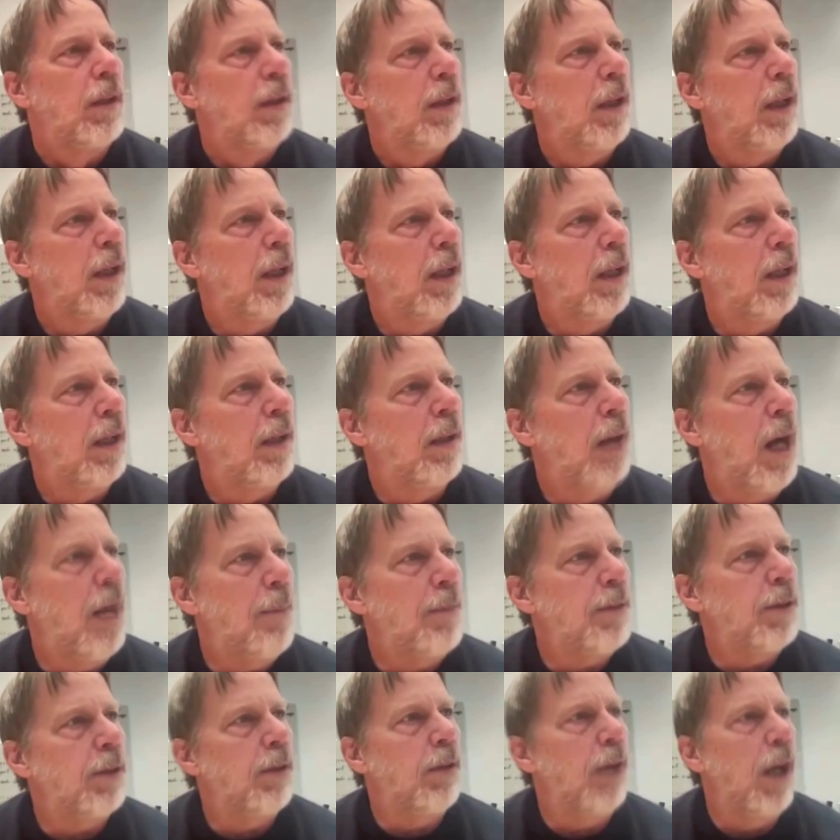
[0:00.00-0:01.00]

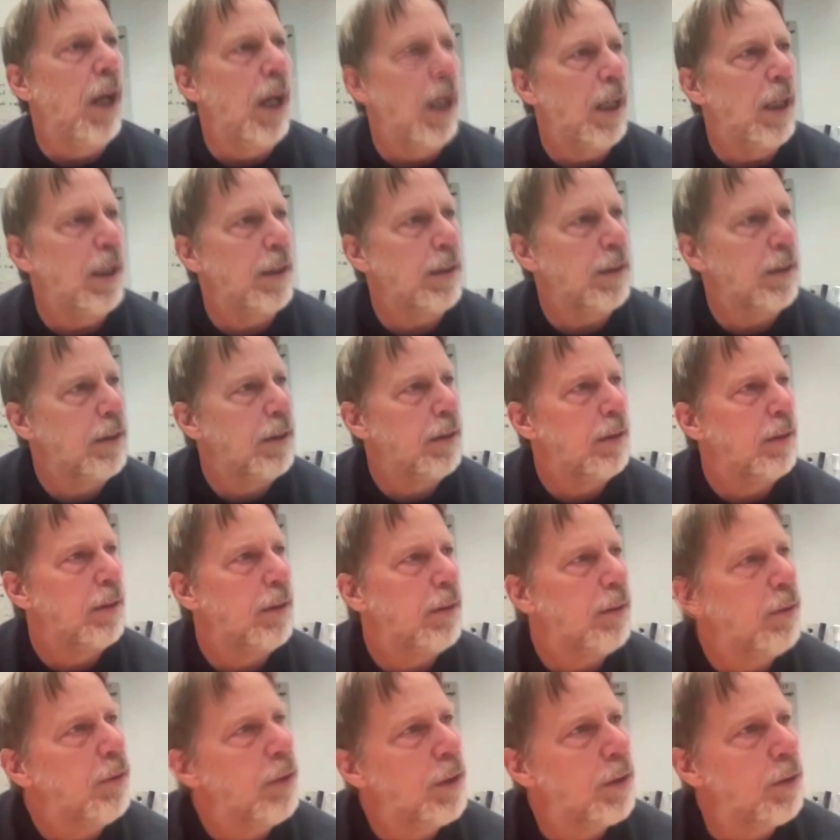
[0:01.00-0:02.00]
Opteron,
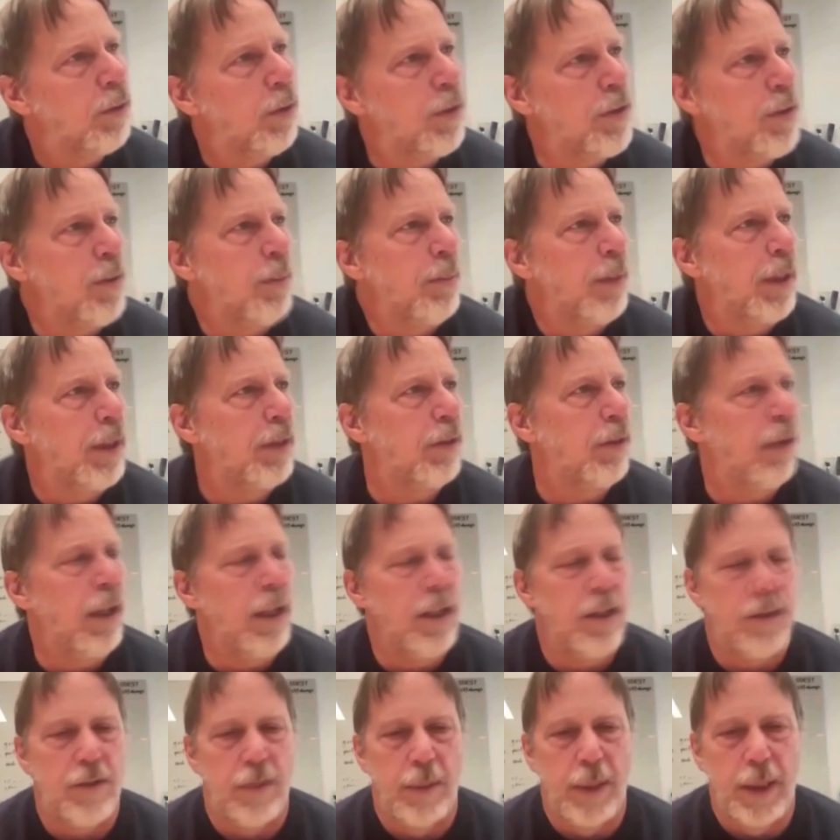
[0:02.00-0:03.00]
which was a big
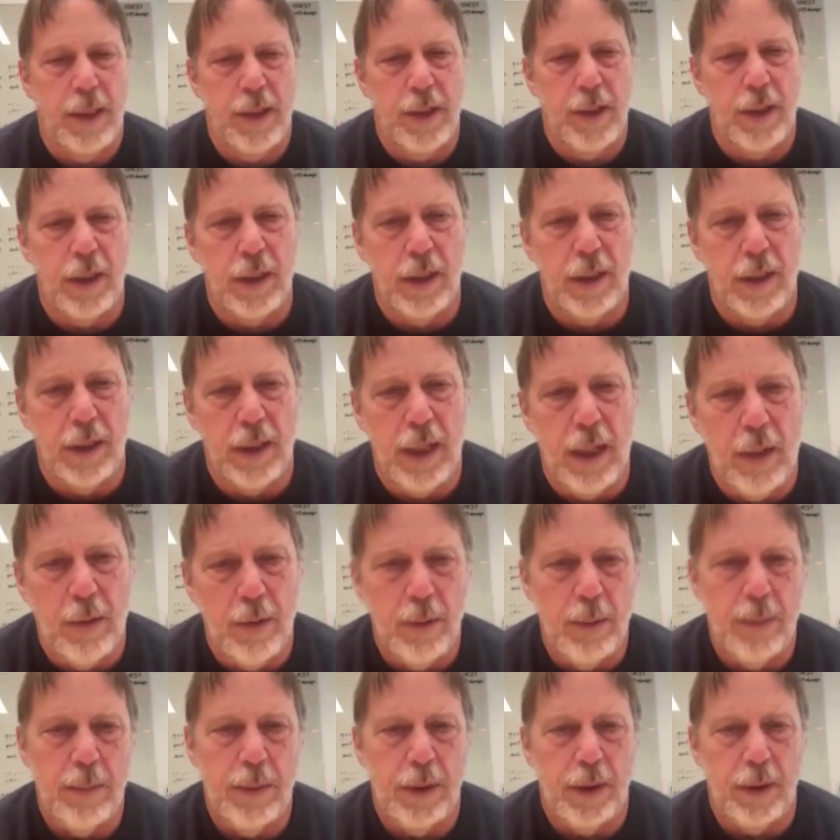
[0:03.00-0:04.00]
transformation in how
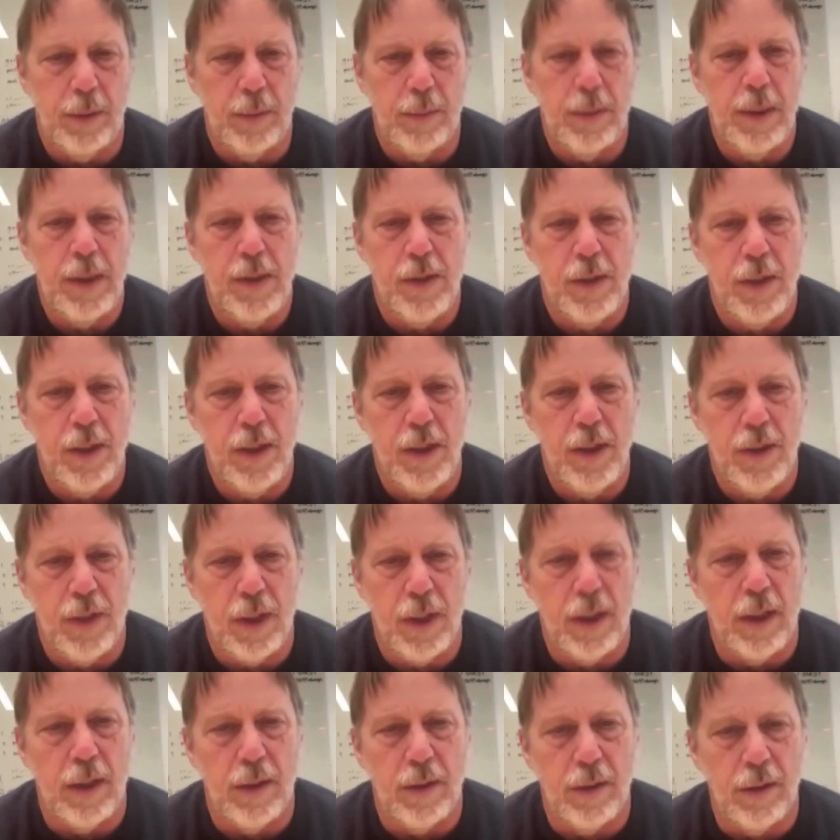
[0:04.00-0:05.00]
we built PCs
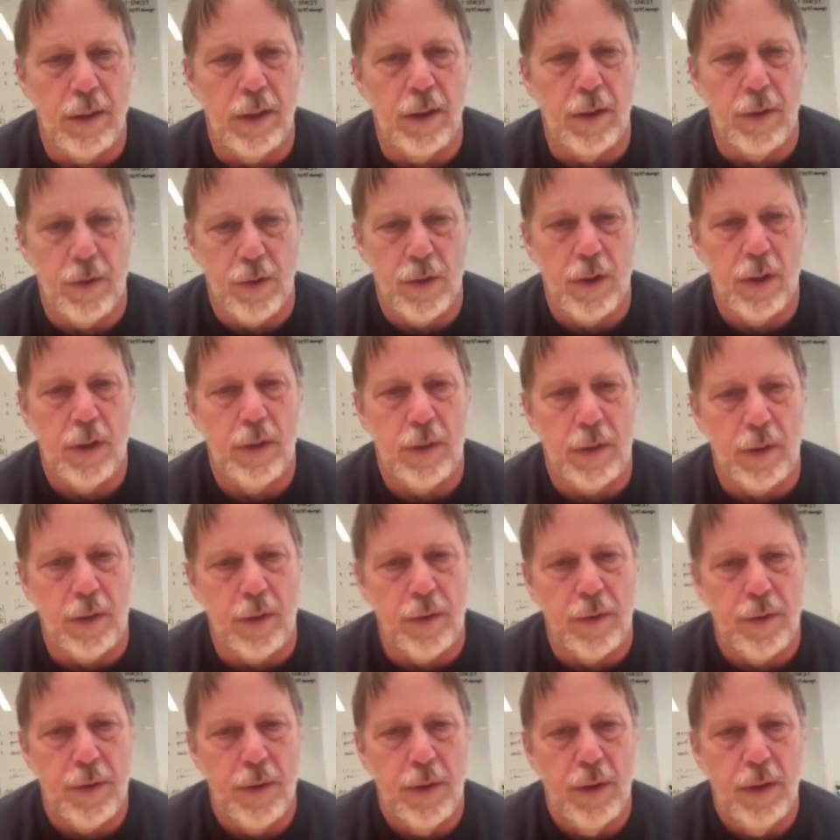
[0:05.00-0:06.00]
and
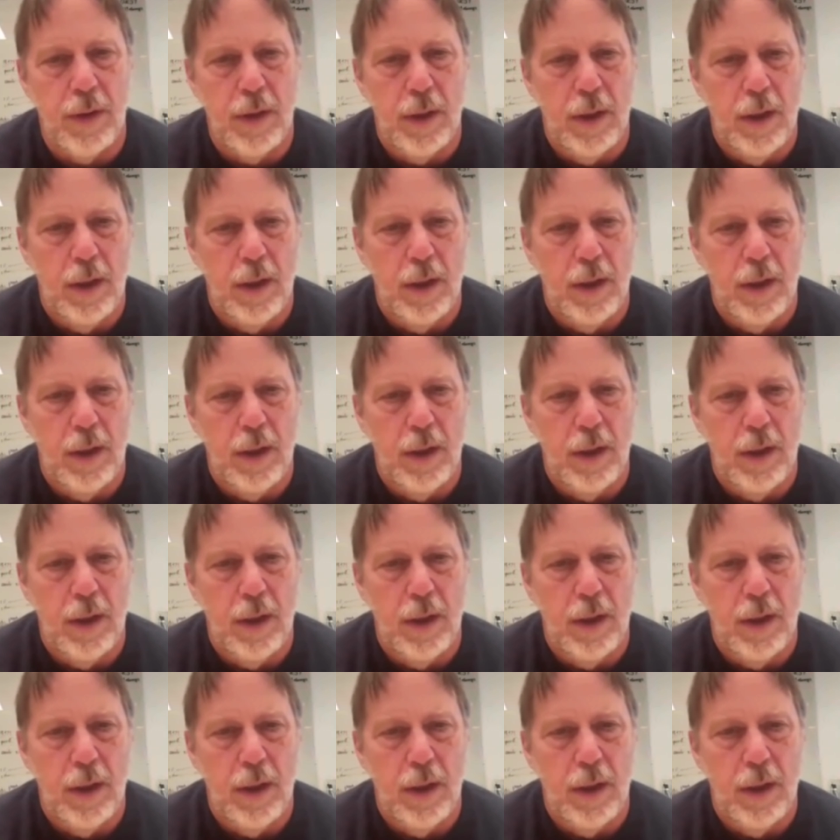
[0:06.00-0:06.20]
servers,